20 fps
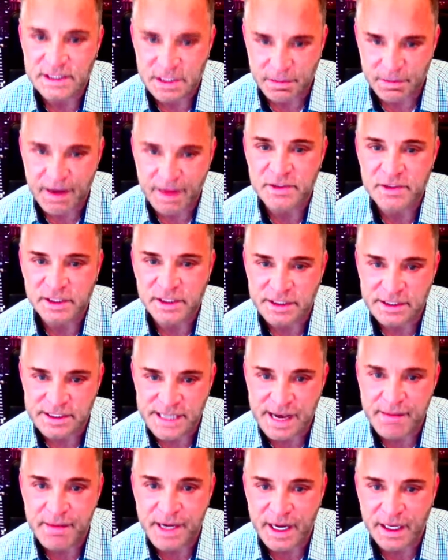And it's about to
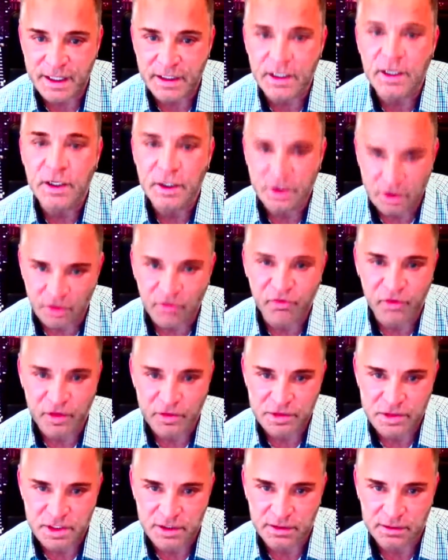contaminate your
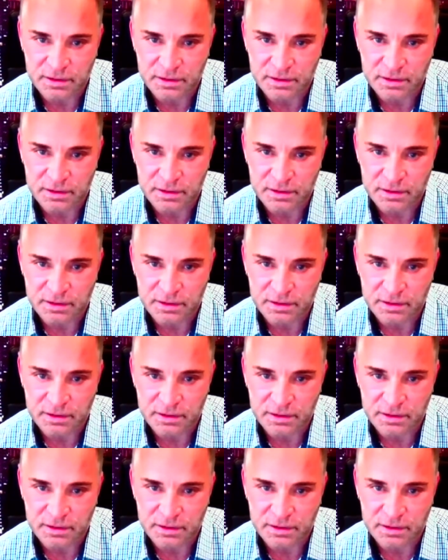future.